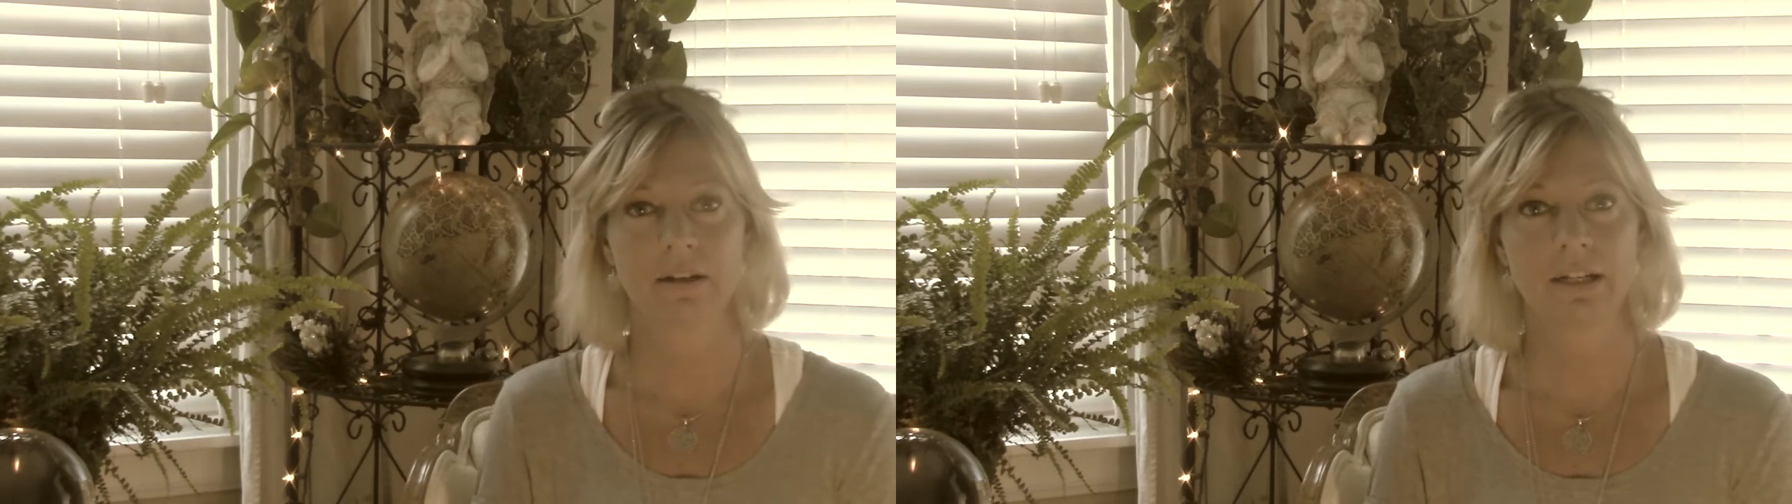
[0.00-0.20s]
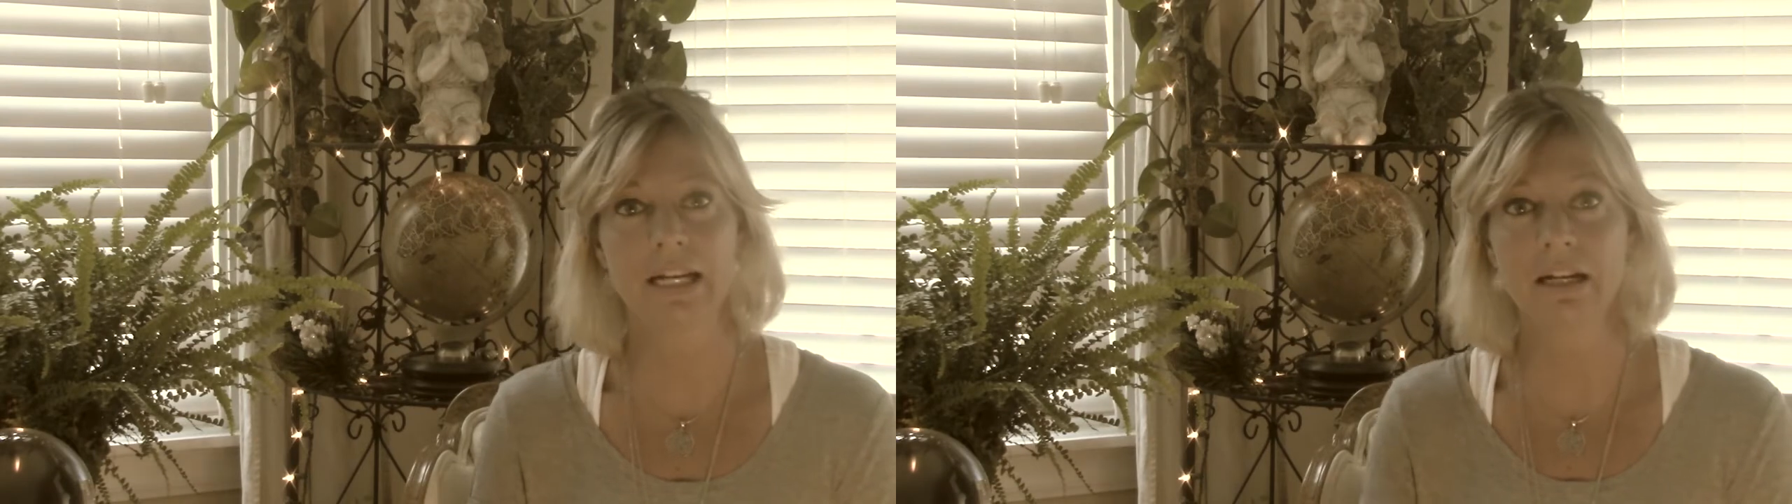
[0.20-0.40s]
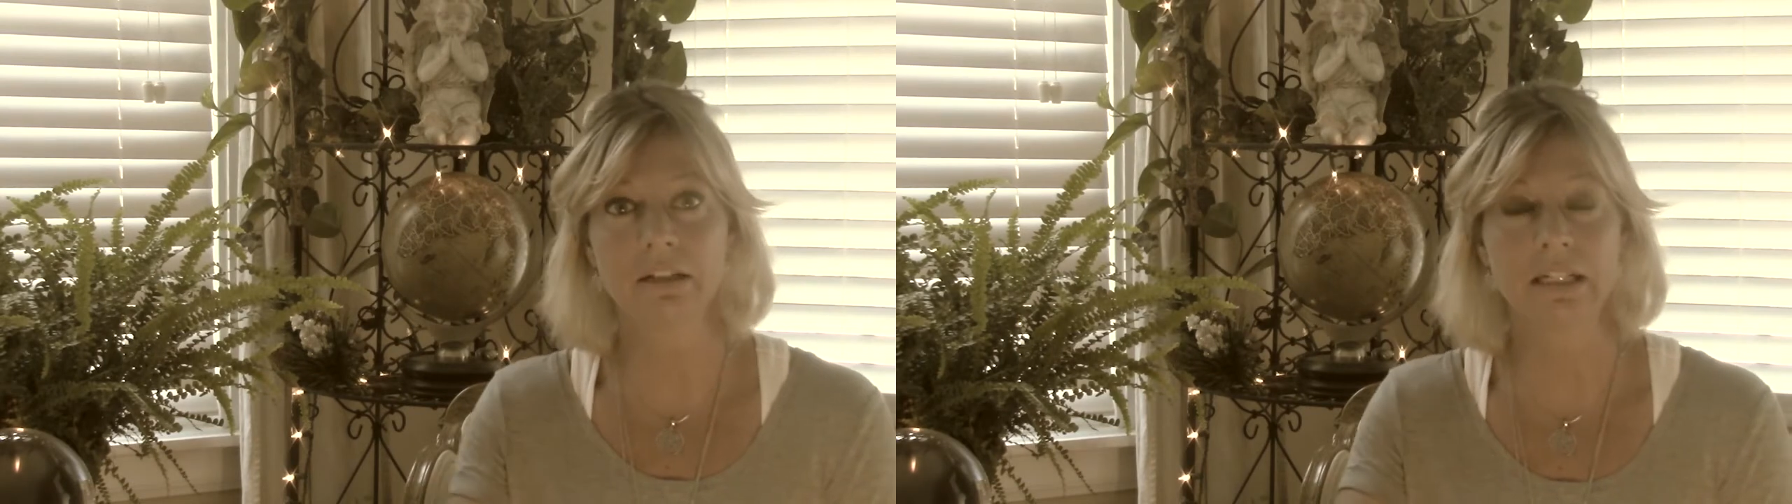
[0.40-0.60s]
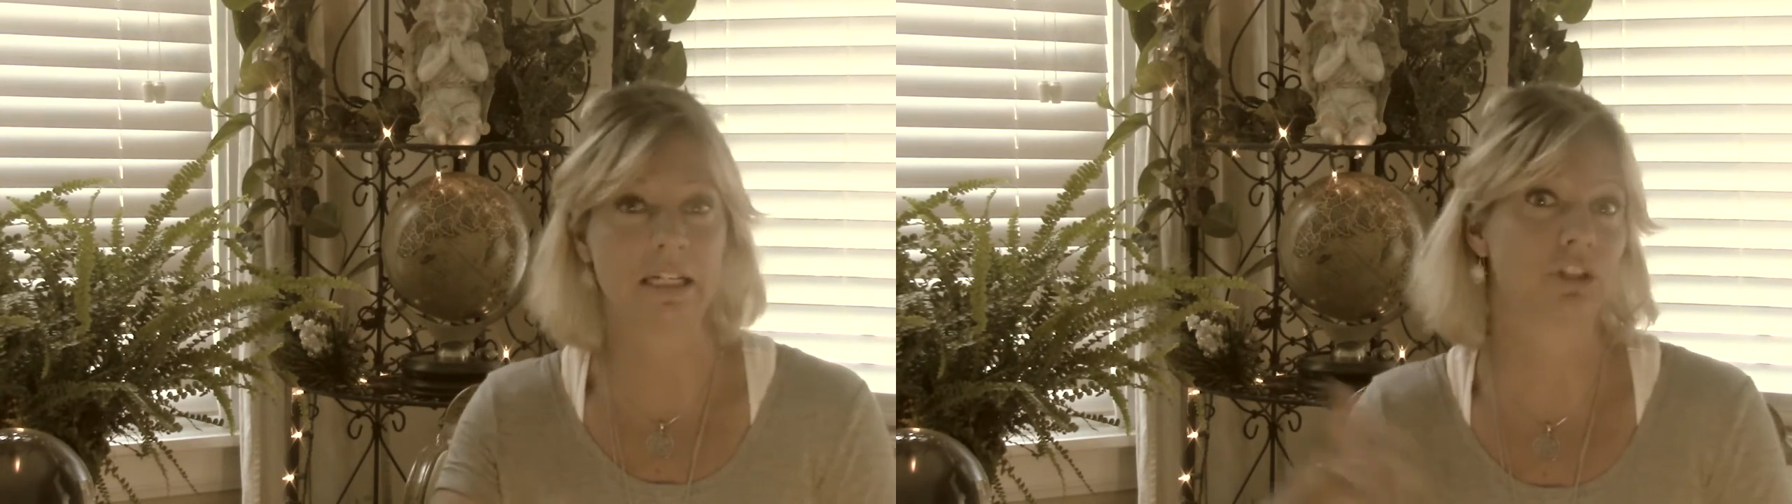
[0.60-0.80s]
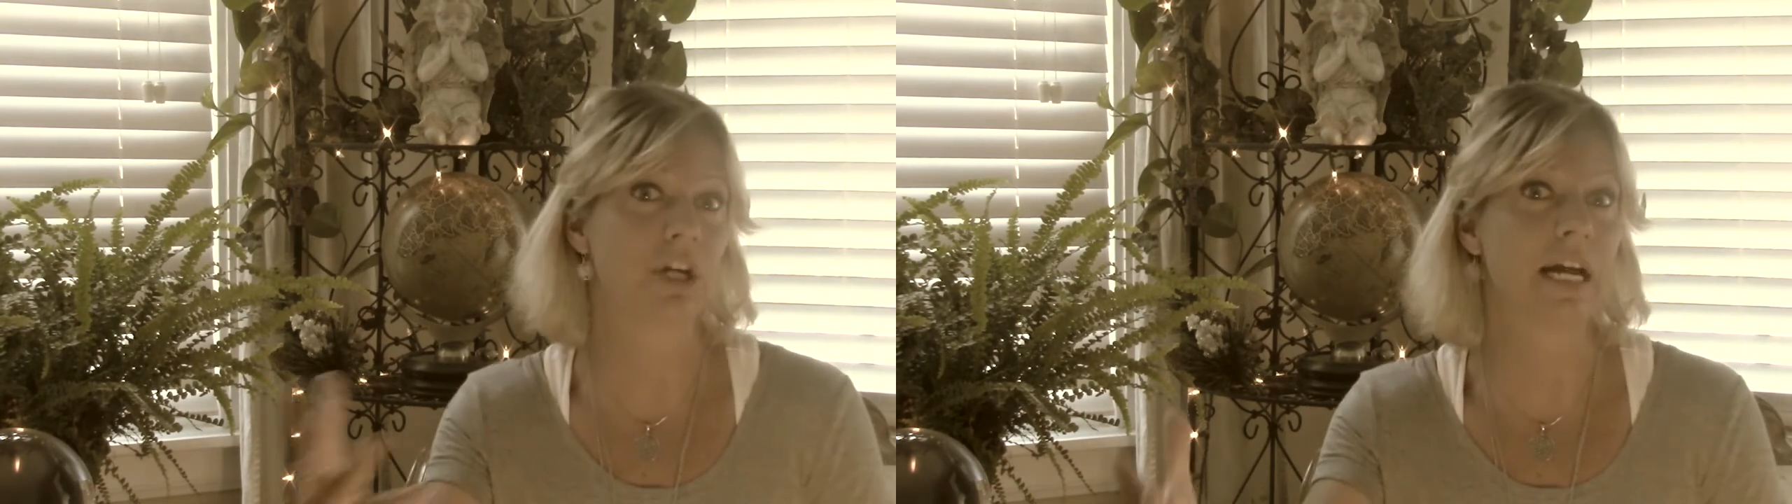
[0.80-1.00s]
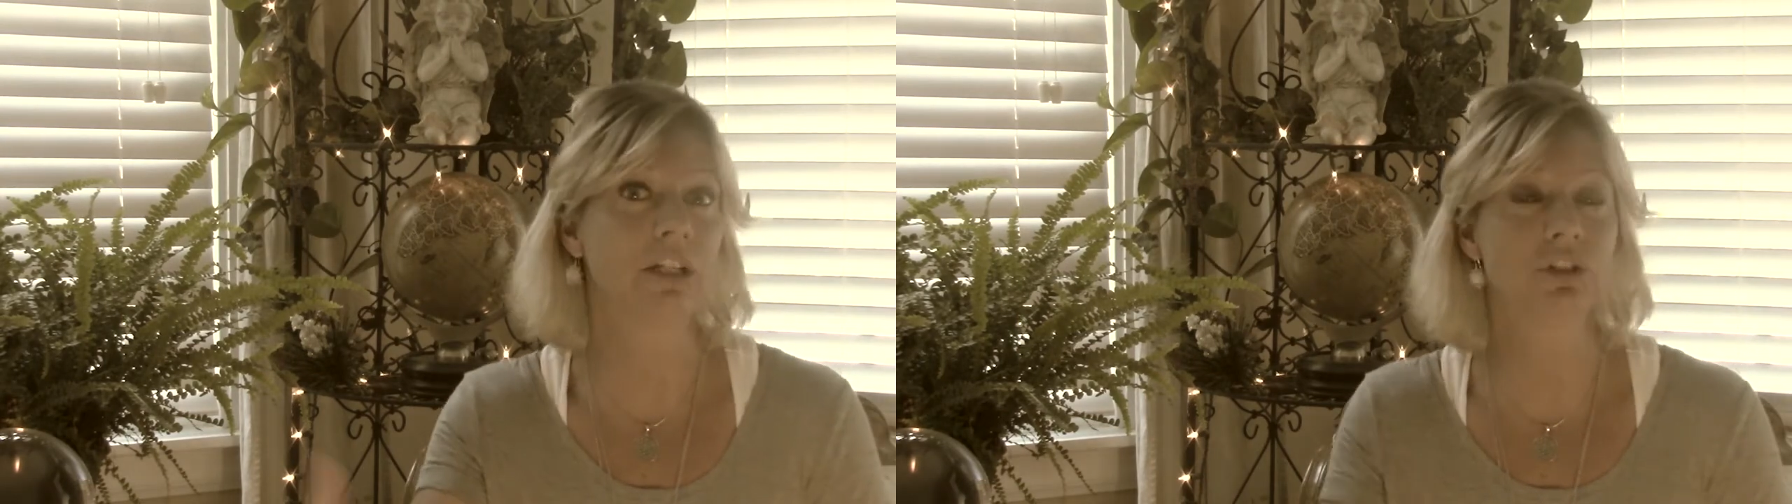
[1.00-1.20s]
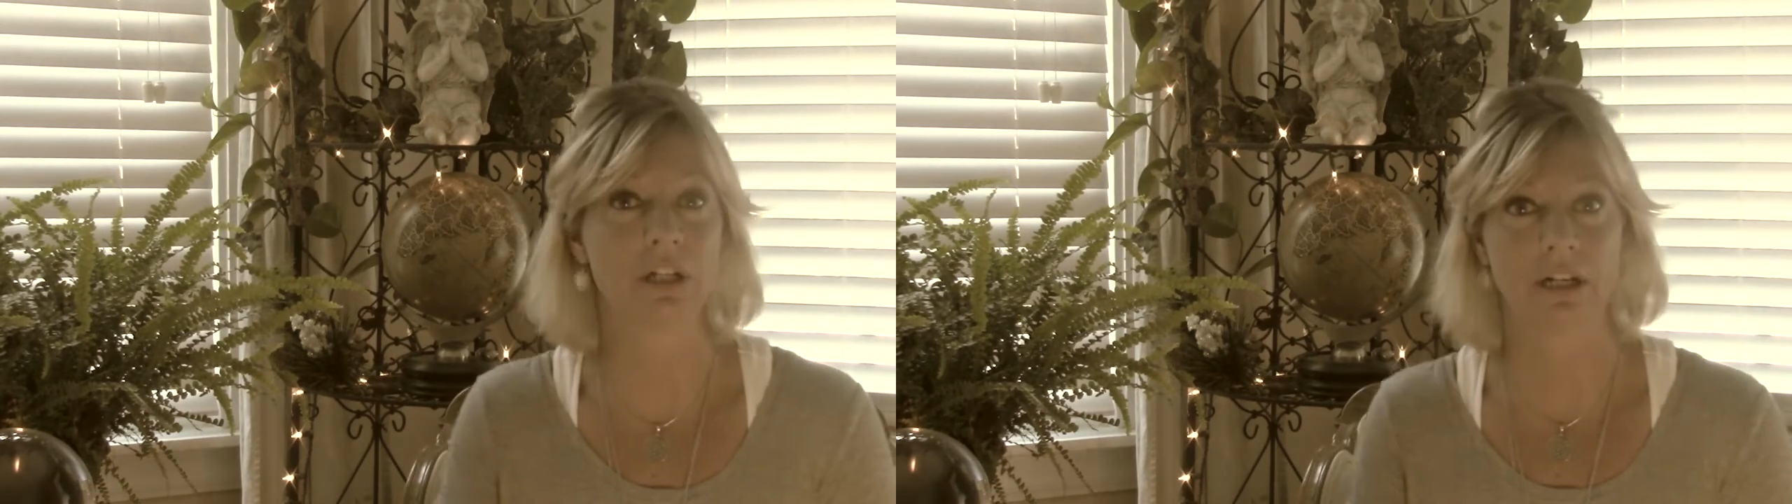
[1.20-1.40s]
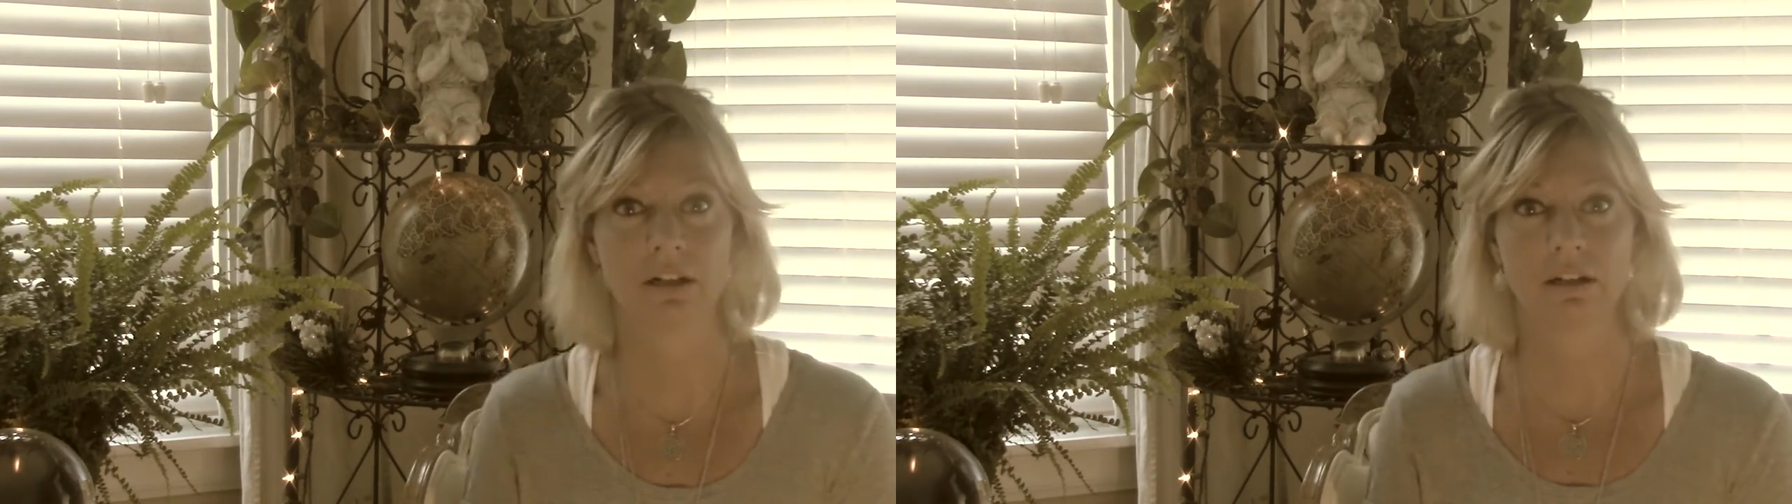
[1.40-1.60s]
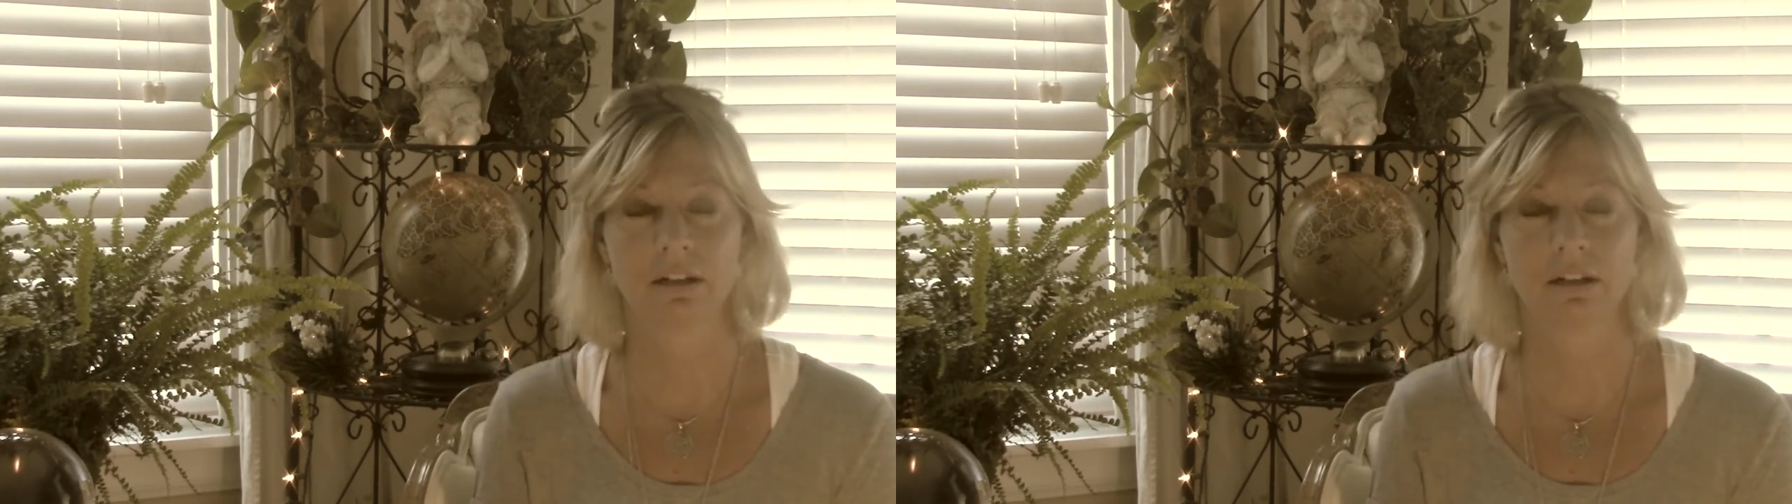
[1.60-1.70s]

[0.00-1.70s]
healing, changing.